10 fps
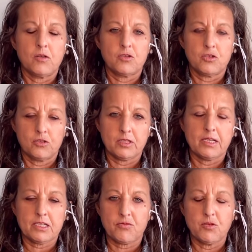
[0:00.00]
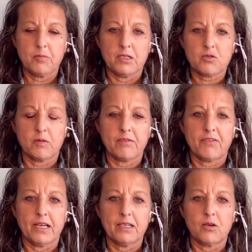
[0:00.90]
during the next few months, when we
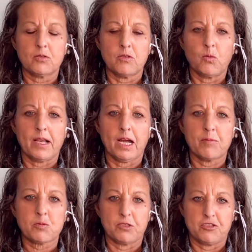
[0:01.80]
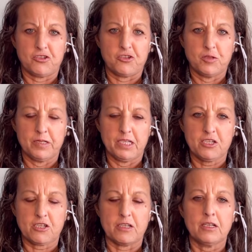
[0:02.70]
find out what happens with this
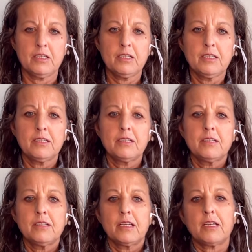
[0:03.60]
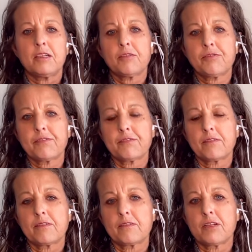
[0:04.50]
determination, if
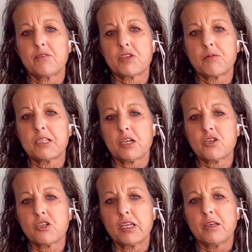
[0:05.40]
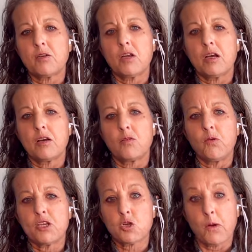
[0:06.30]
there is a reduction in
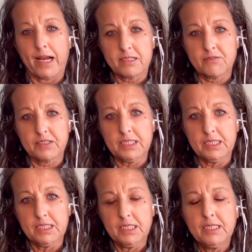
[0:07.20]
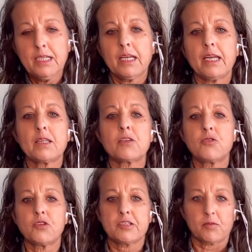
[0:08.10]
retroactively in the
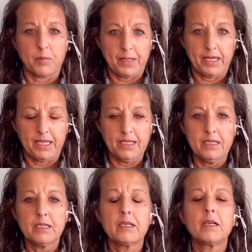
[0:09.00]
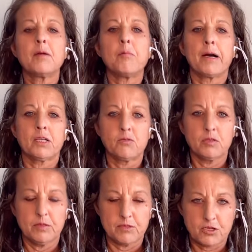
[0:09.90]
duties that were paid, money will
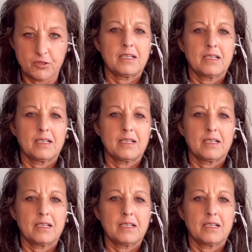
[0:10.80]
be returned.